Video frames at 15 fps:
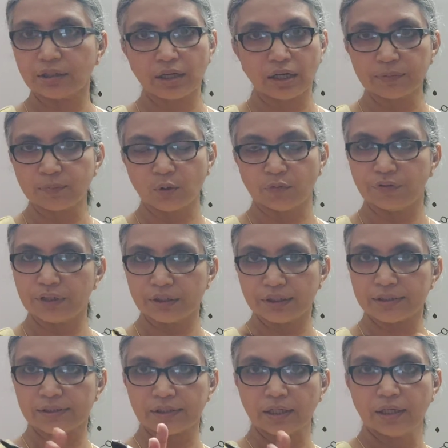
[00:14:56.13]
It can't move. It
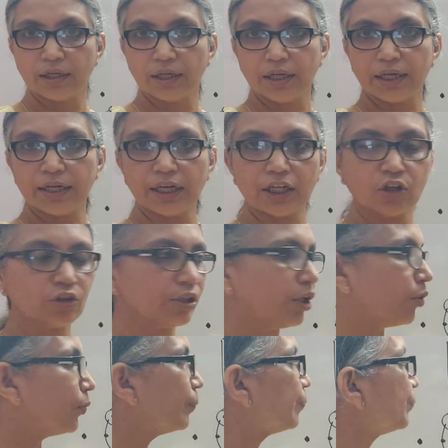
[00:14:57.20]
is an ion
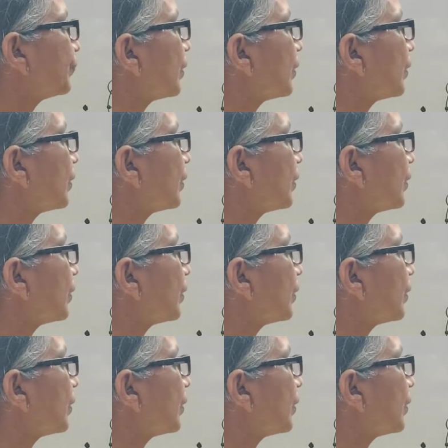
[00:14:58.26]
now.